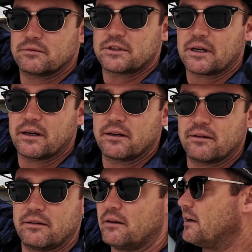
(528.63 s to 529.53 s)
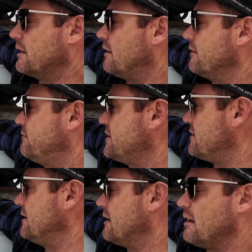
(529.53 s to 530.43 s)
So I
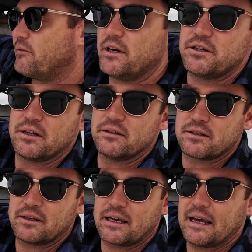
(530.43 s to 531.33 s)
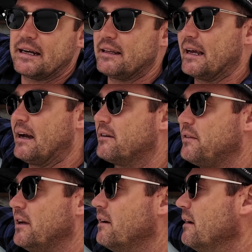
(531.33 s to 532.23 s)
physically can't reach in to get anything out of
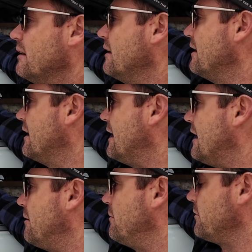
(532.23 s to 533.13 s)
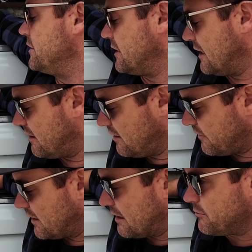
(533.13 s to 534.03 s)
here. Which again,
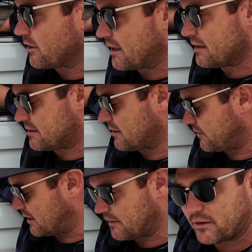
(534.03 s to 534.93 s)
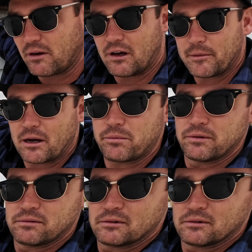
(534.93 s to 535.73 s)
if I am trying to get stuff, I have to climb up